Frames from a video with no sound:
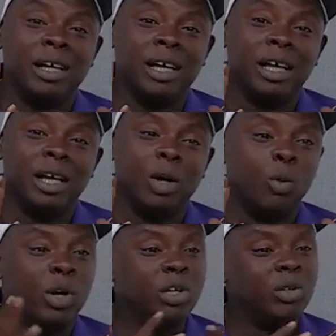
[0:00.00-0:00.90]
What do you
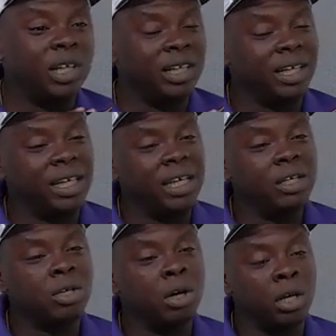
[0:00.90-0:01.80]
think the keys are
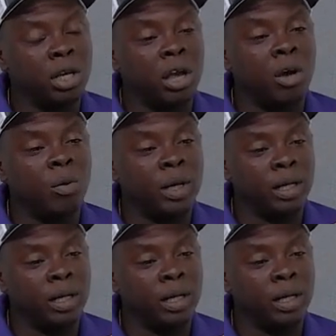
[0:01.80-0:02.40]
to y'all winning?